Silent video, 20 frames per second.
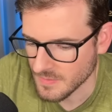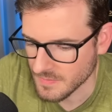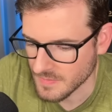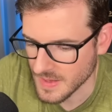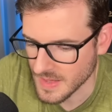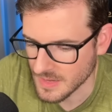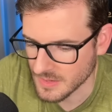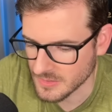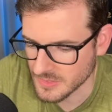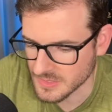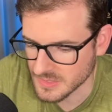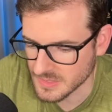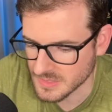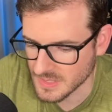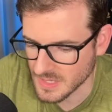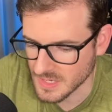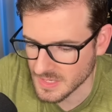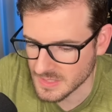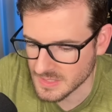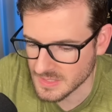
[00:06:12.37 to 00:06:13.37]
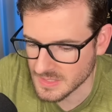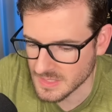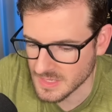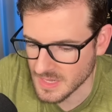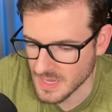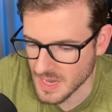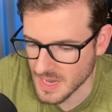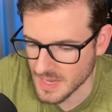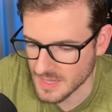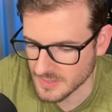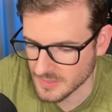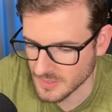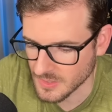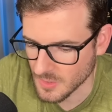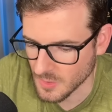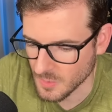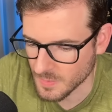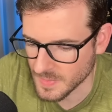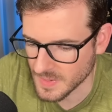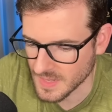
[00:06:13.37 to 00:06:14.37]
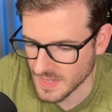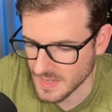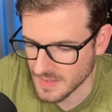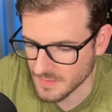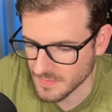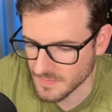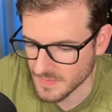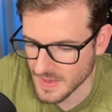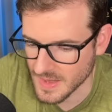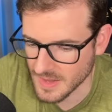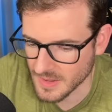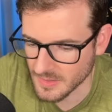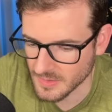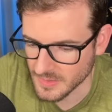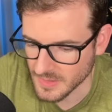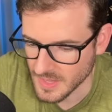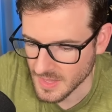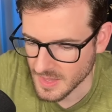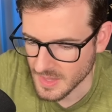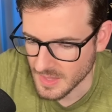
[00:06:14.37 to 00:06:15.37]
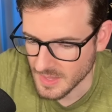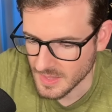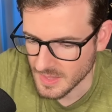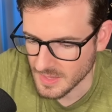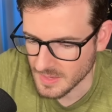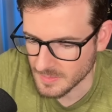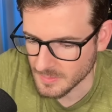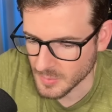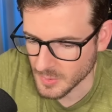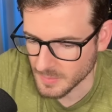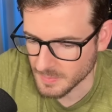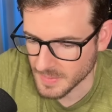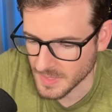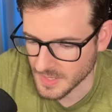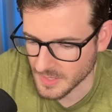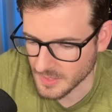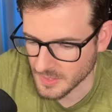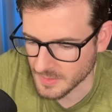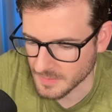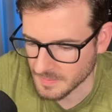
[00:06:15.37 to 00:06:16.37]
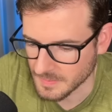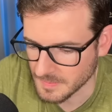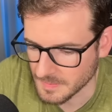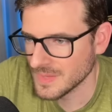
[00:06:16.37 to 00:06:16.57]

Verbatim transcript: files does not open a file input picker.